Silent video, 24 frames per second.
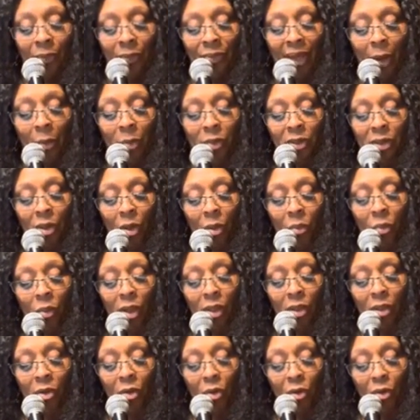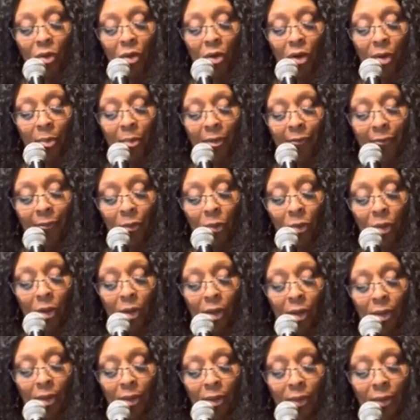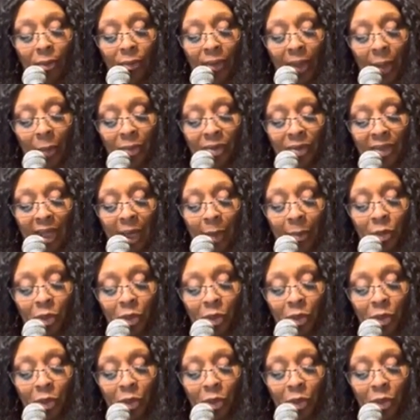they was on one accord before they was able